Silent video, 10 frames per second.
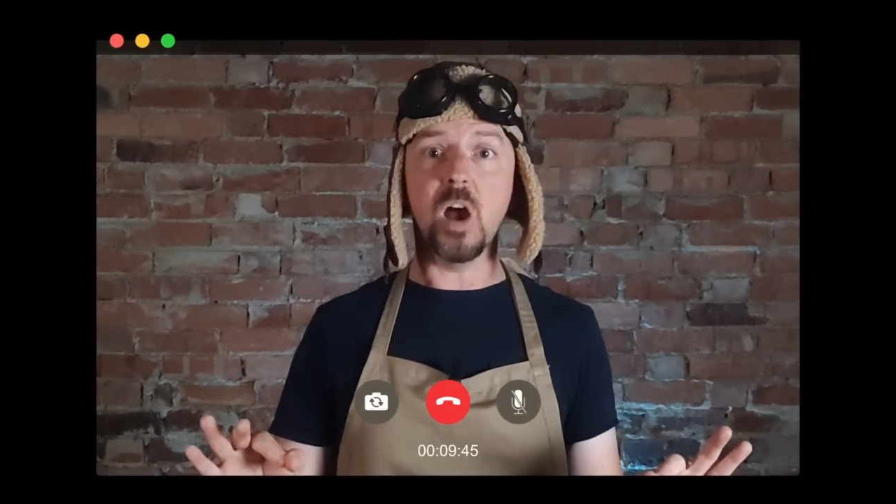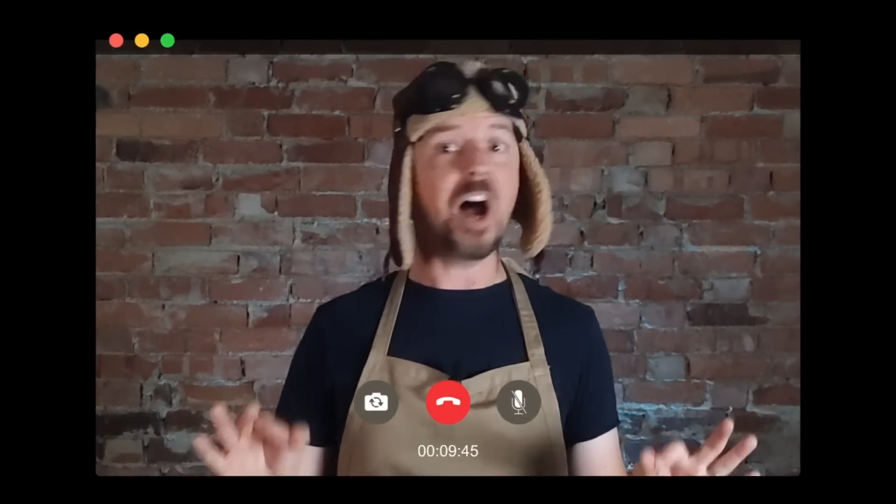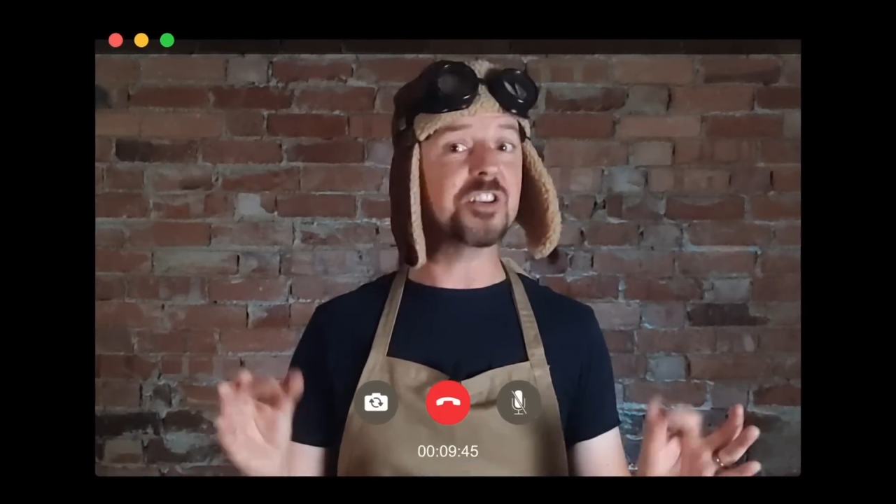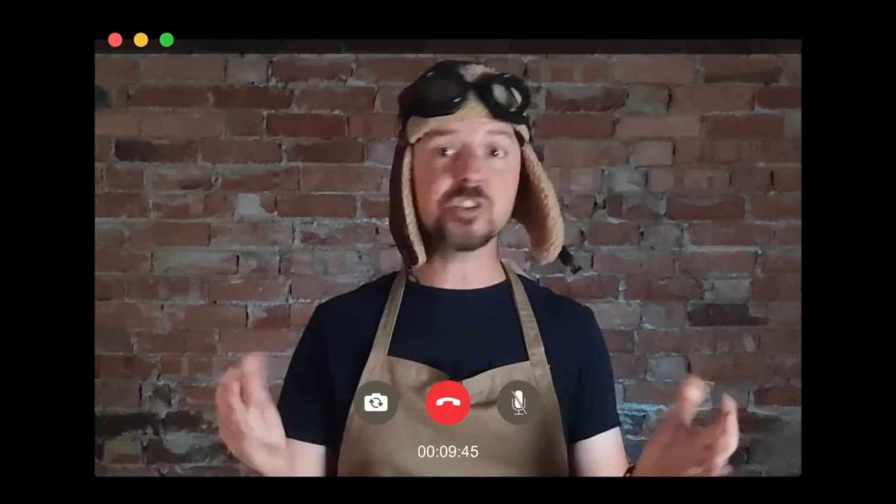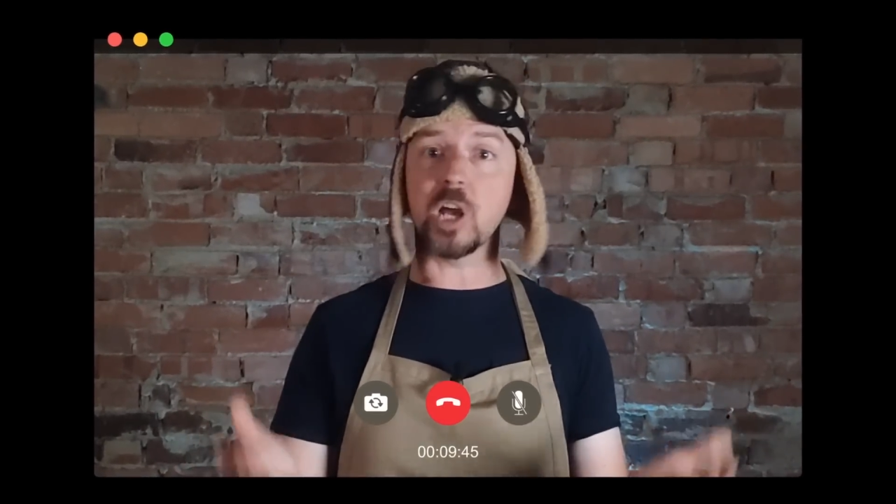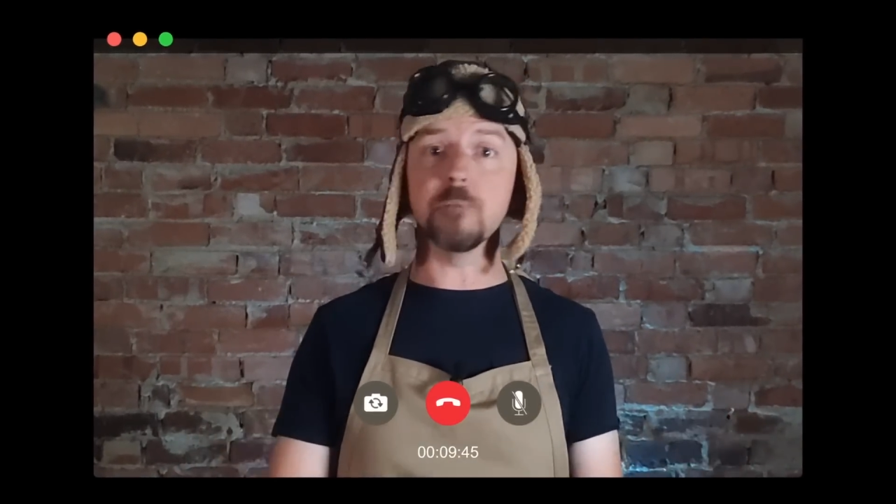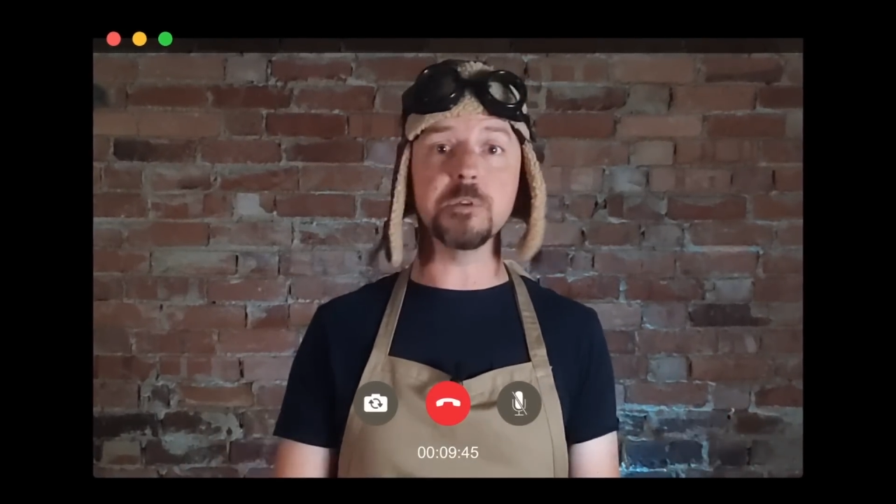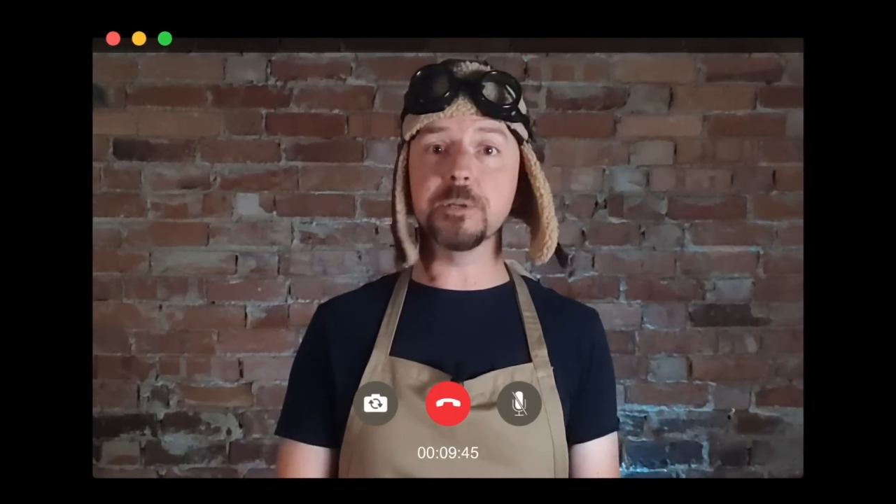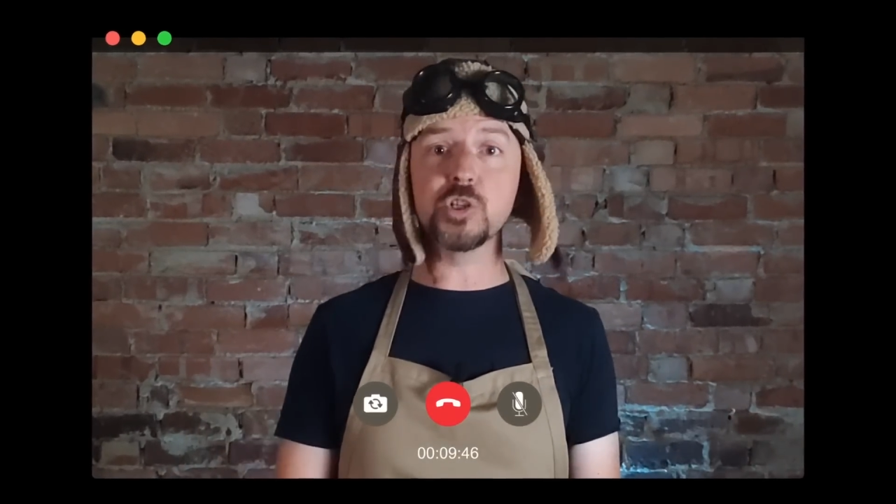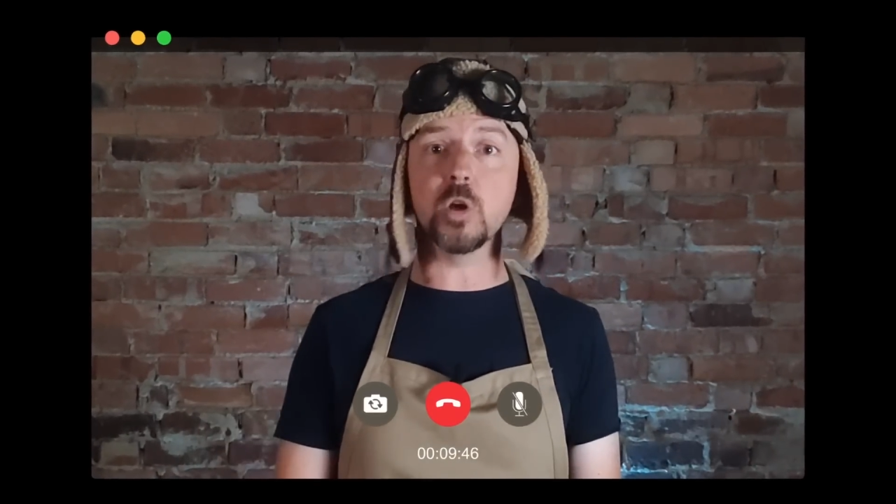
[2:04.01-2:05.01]
I just hope
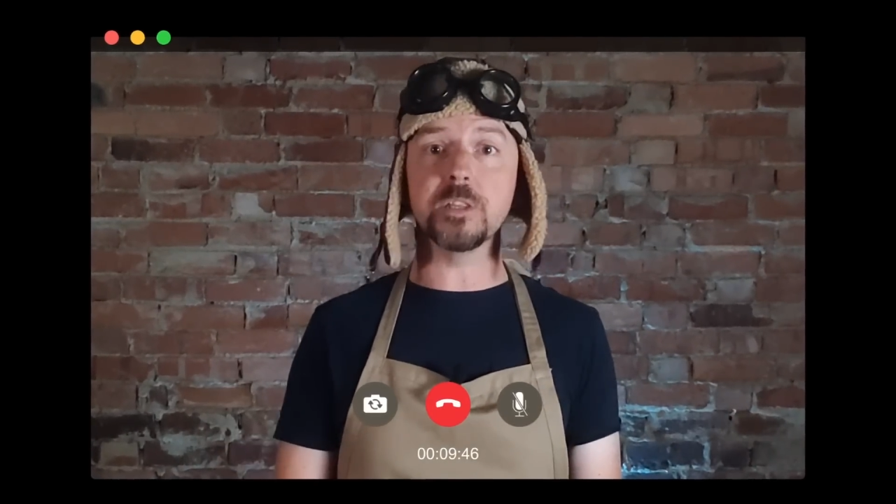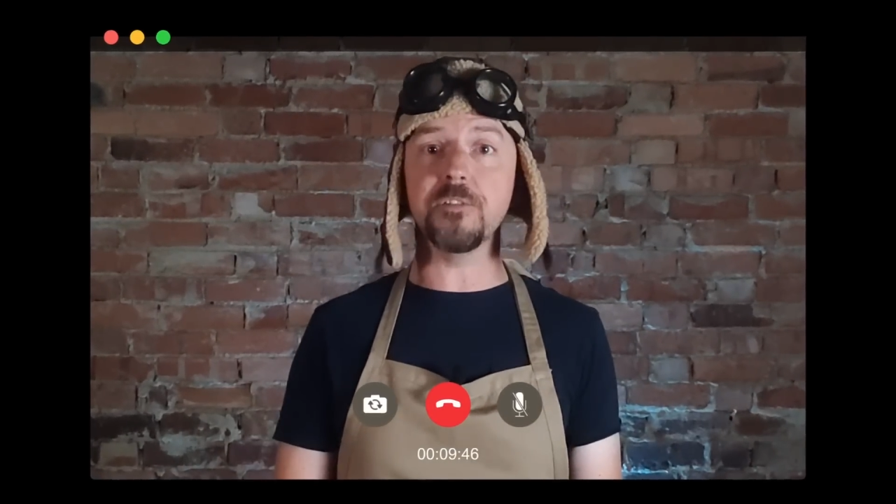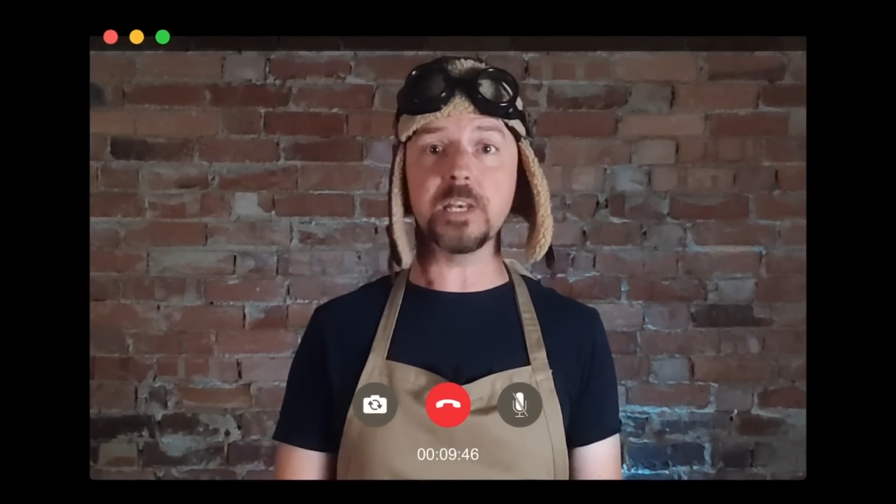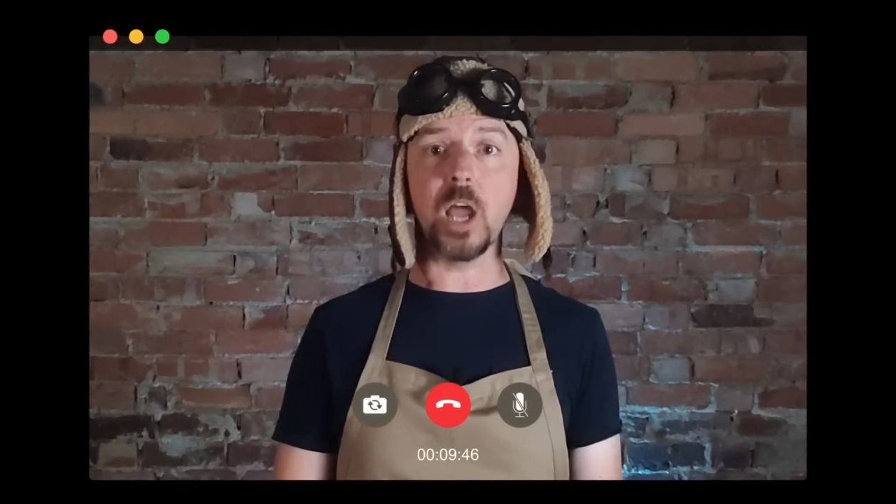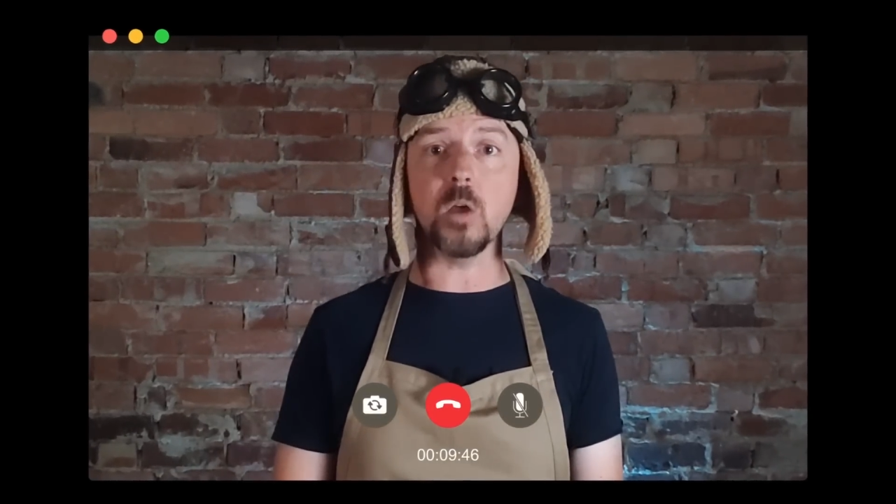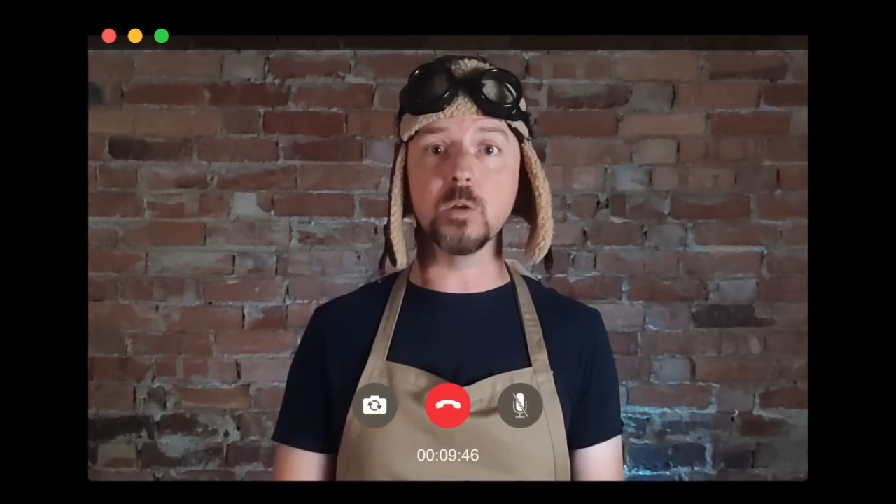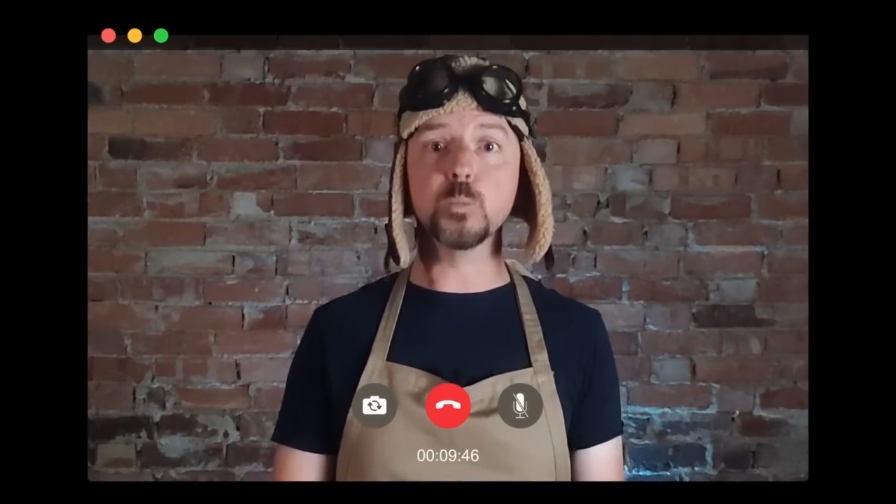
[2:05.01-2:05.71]
you enjoyed the video.